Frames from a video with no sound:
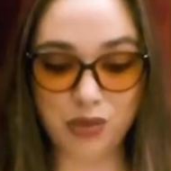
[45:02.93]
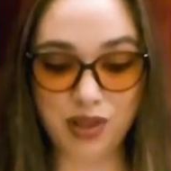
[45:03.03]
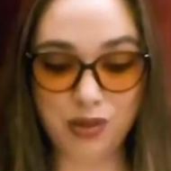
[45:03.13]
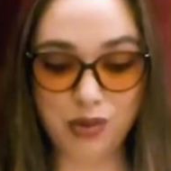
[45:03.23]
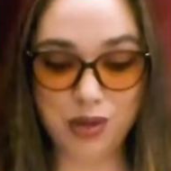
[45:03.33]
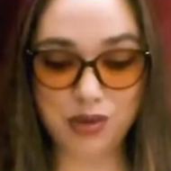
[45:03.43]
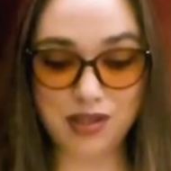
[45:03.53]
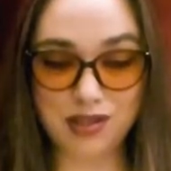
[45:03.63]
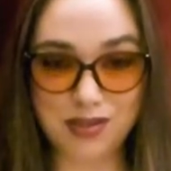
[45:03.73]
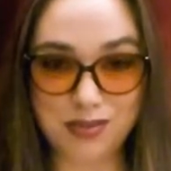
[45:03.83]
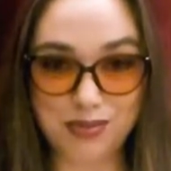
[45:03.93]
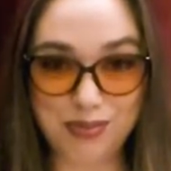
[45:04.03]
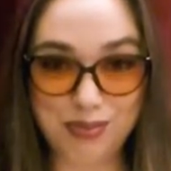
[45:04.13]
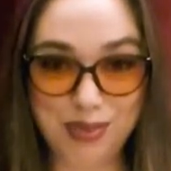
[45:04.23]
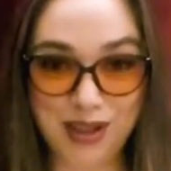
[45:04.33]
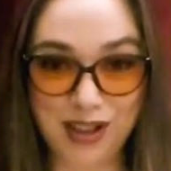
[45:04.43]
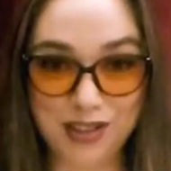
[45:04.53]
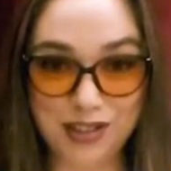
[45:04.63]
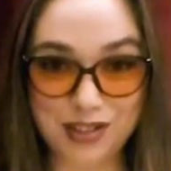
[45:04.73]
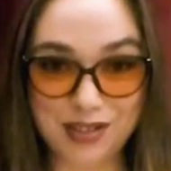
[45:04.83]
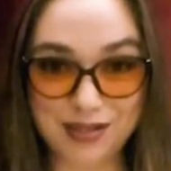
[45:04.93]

with the roses, blushed.